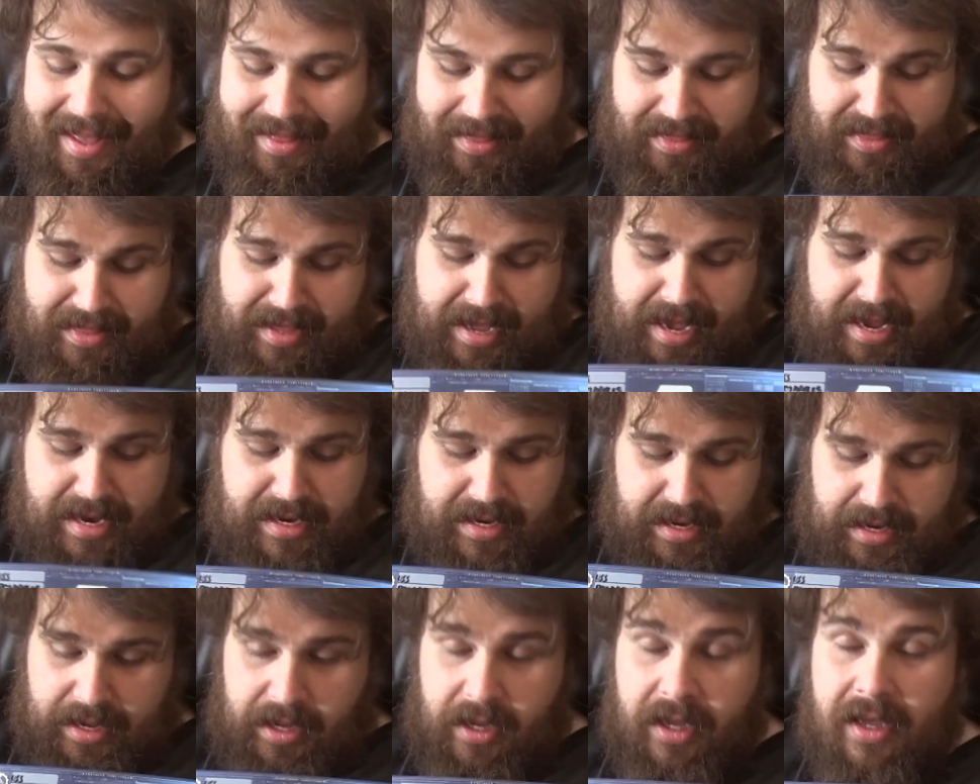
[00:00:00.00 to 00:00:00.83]

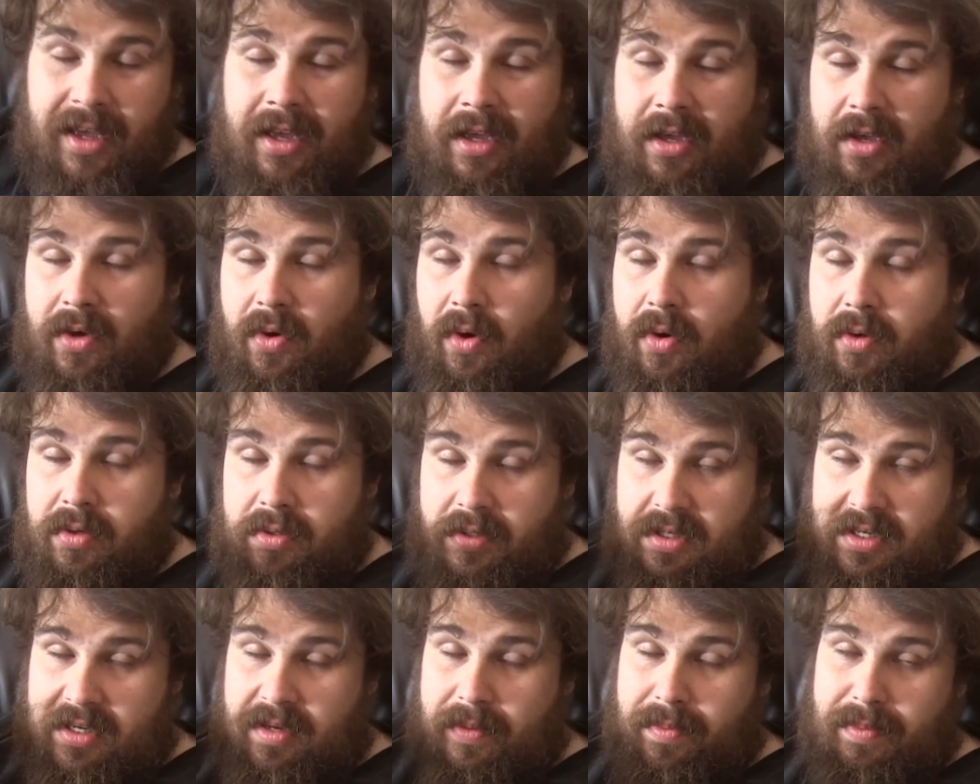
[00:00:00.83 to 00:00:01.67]
then your
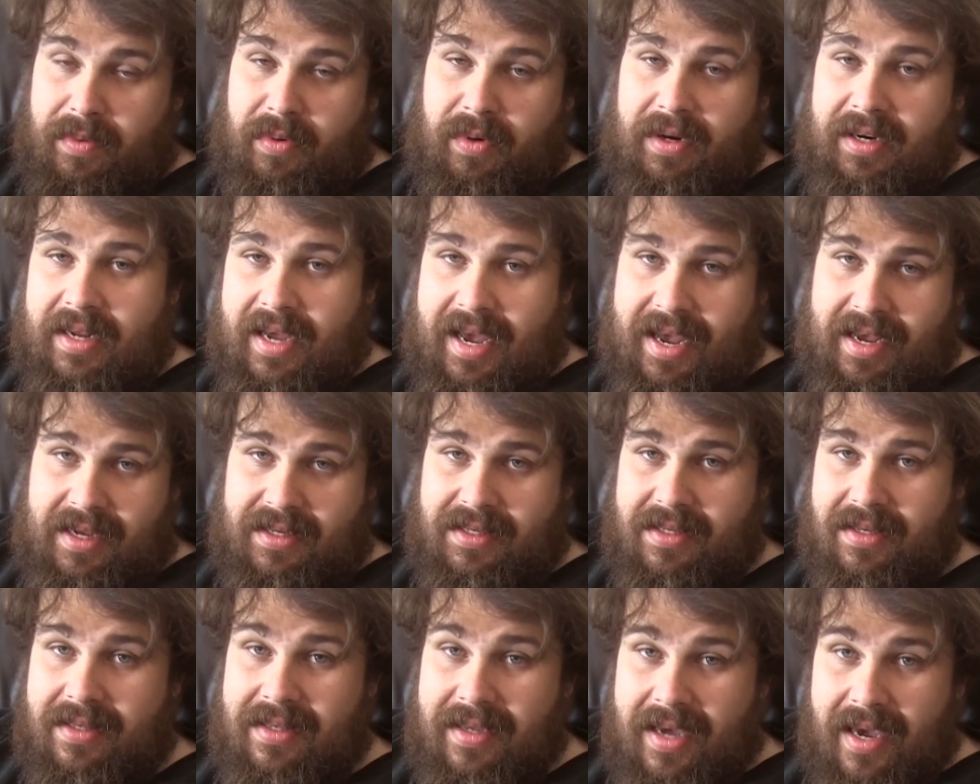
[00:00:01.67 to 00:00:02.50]
submarine
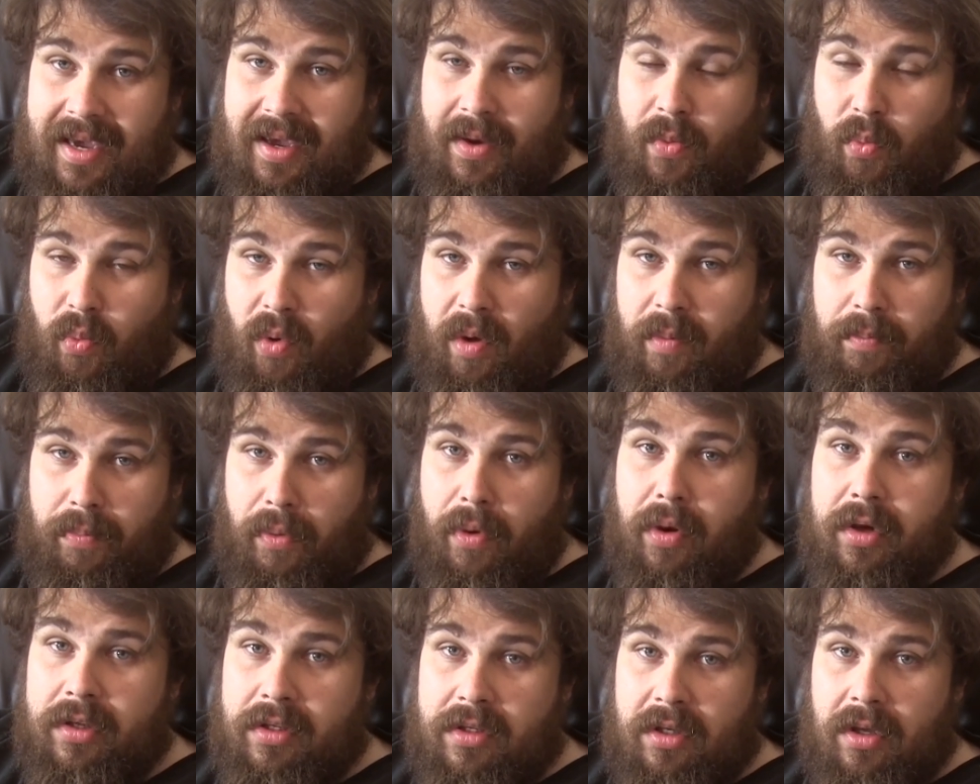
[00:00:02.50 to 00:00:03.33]
has to take 1
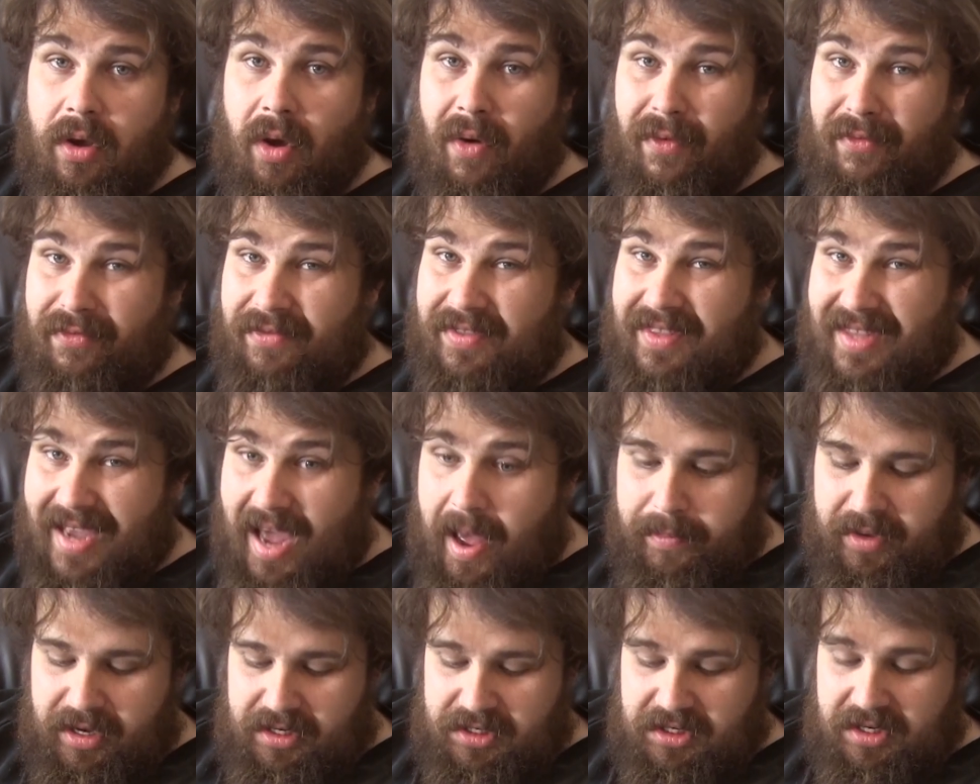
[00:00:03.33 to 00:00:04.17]
point of
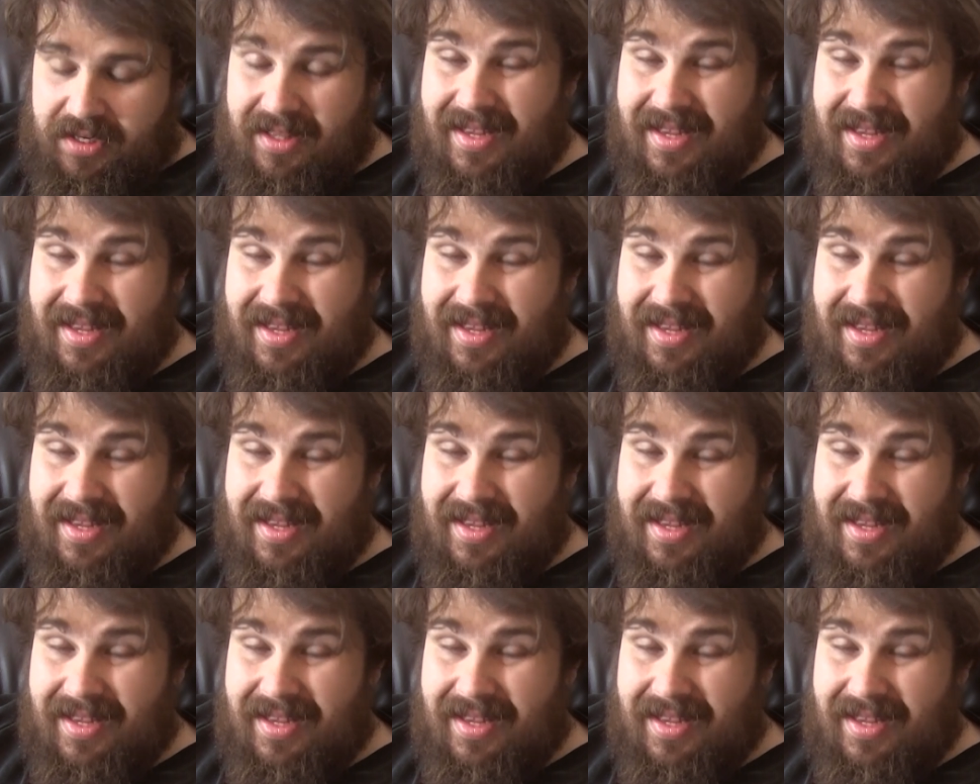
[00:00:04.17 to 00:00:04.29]
damage,